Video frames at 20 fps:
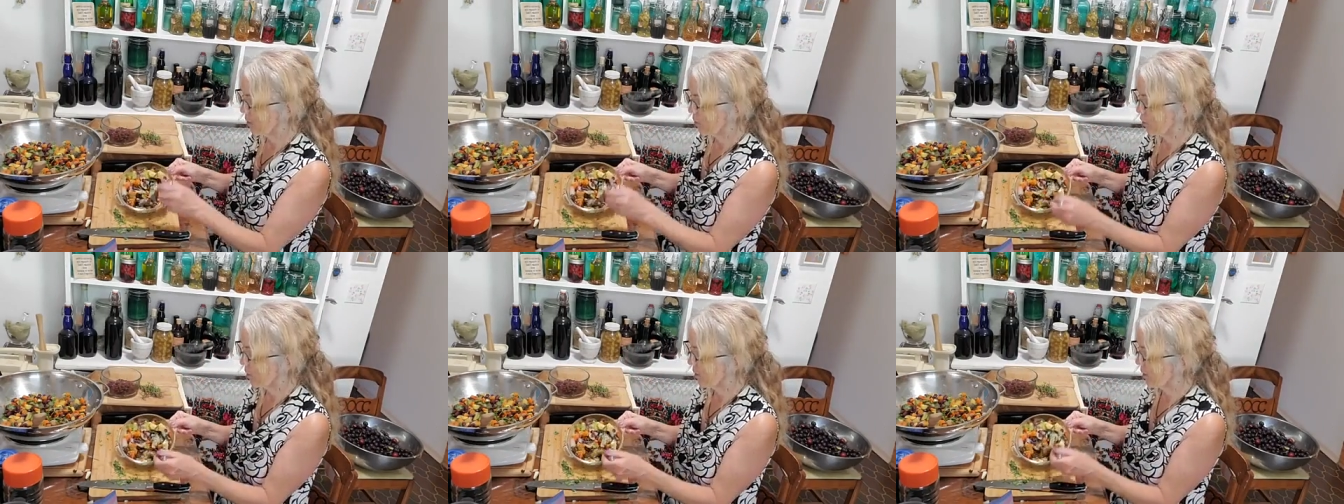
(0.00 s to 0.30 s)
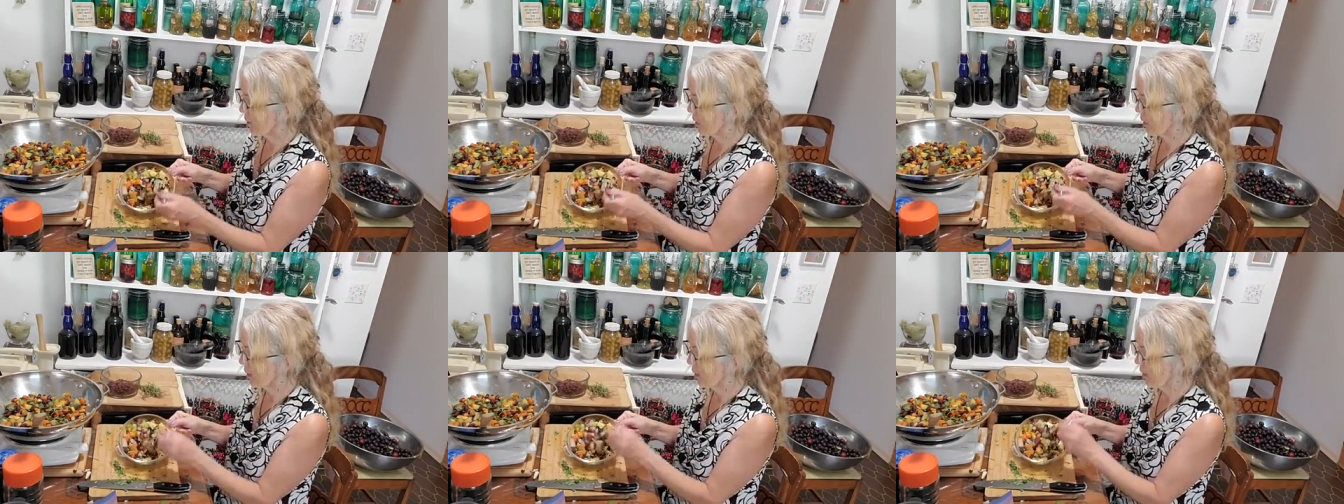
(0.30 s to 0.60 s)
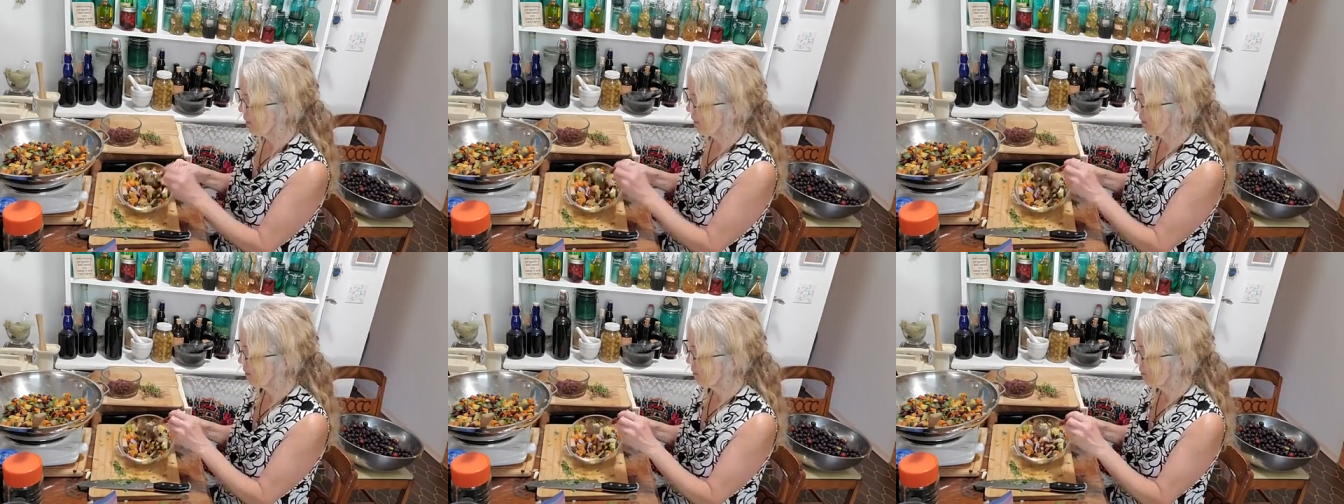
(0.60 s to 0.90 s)
just like a
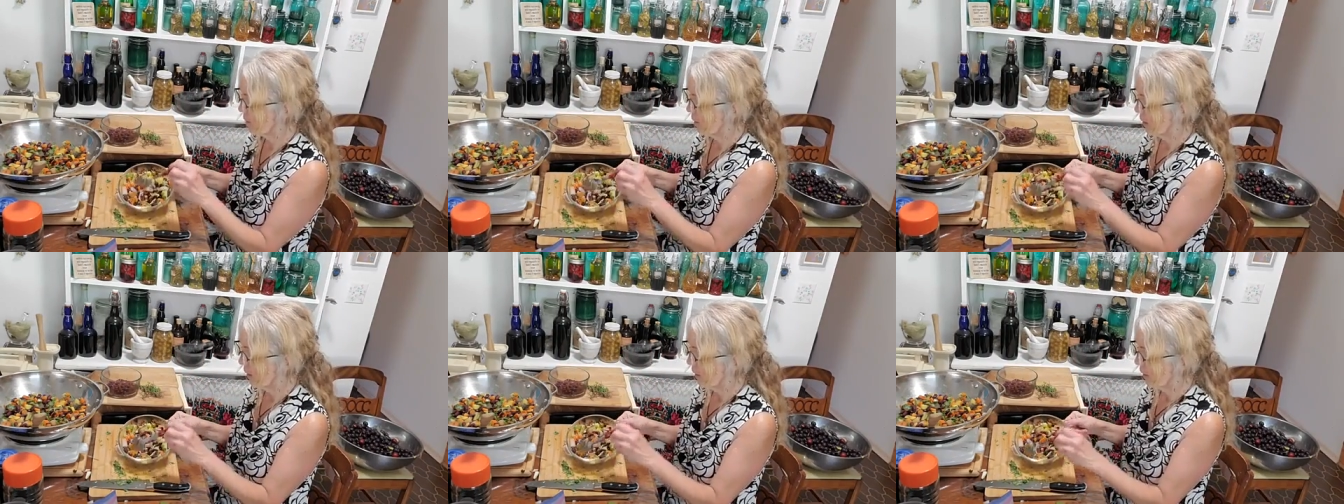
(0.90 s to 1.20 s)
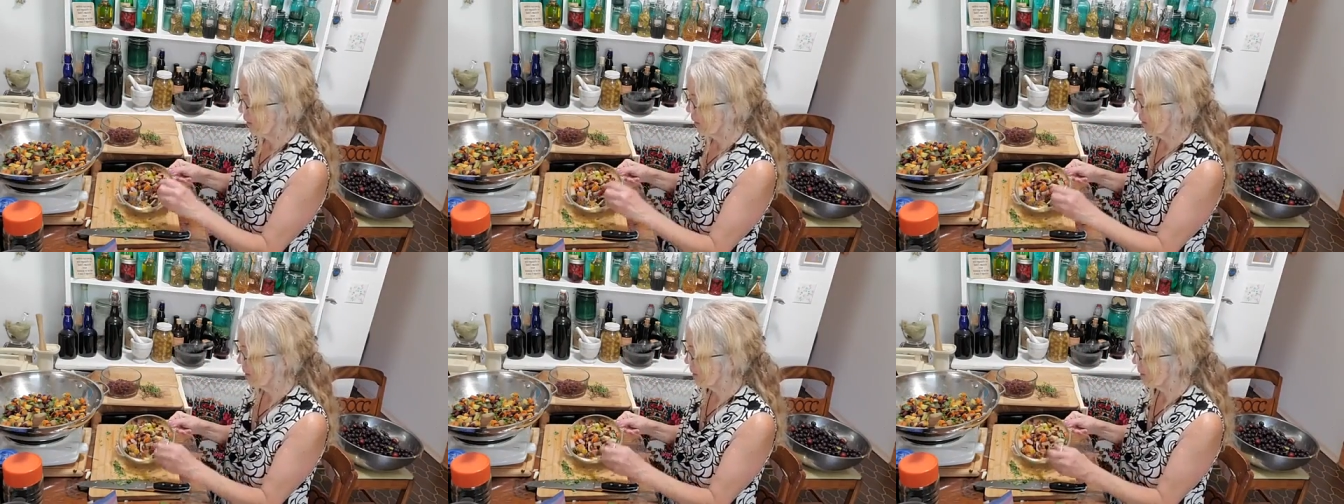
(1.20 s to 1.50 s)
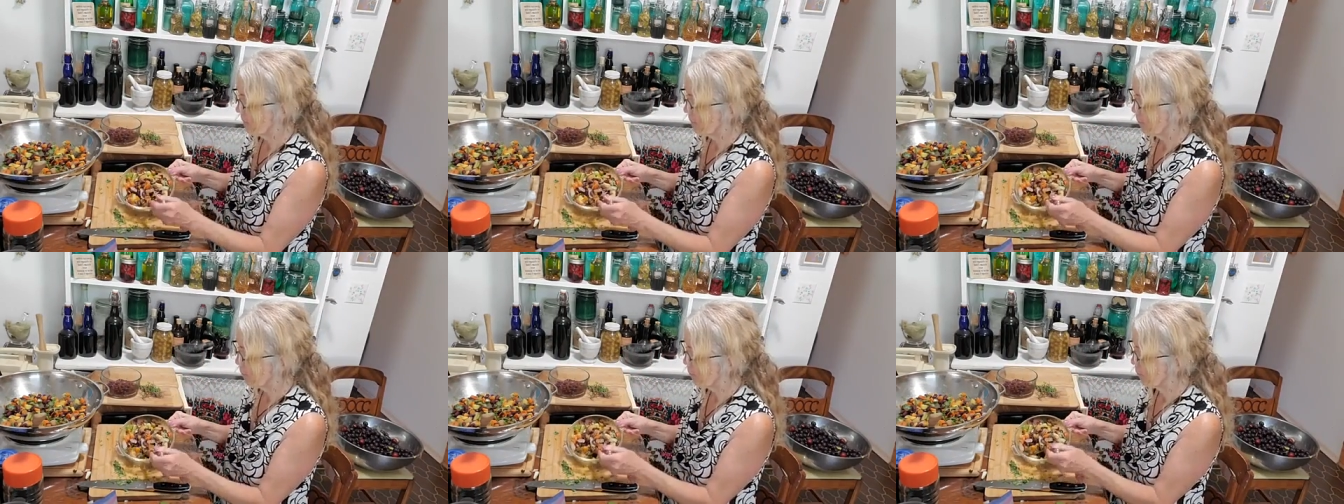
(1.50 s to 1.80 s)
little,
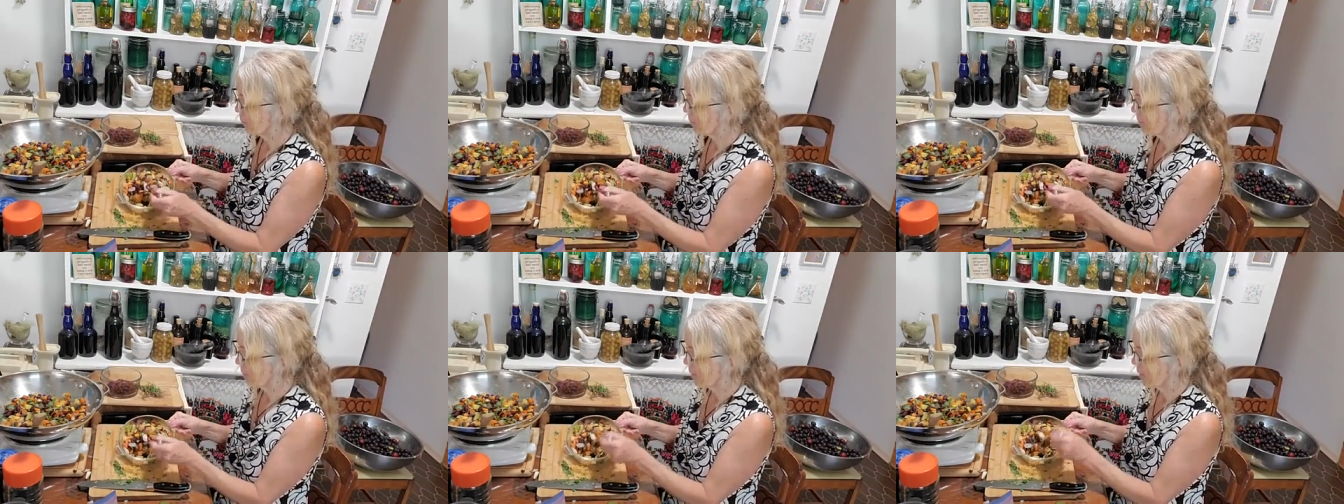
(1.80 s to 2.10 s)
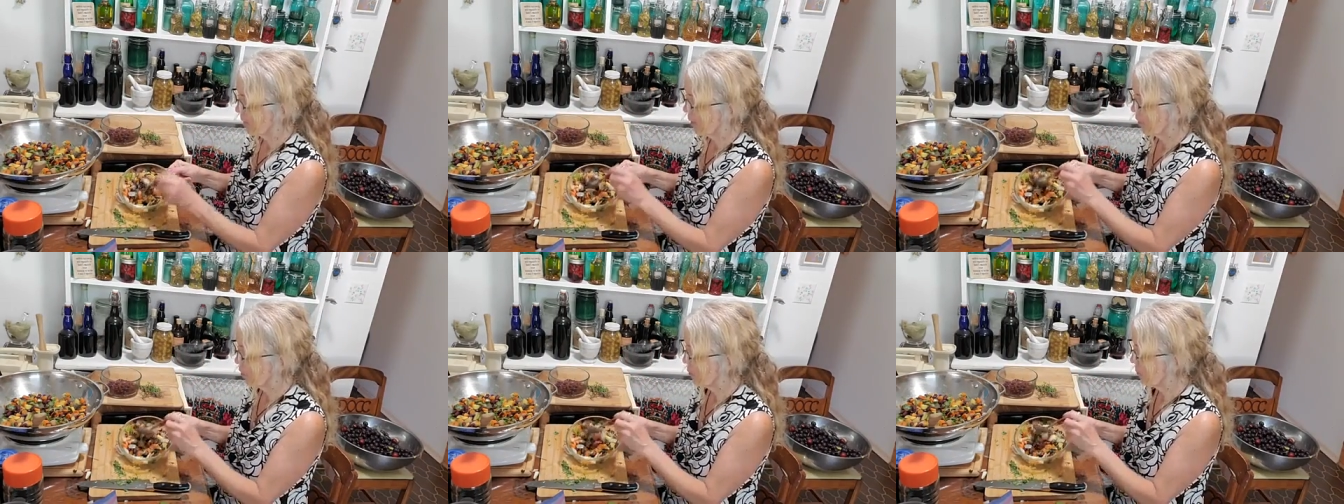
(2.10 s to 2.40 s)
you know,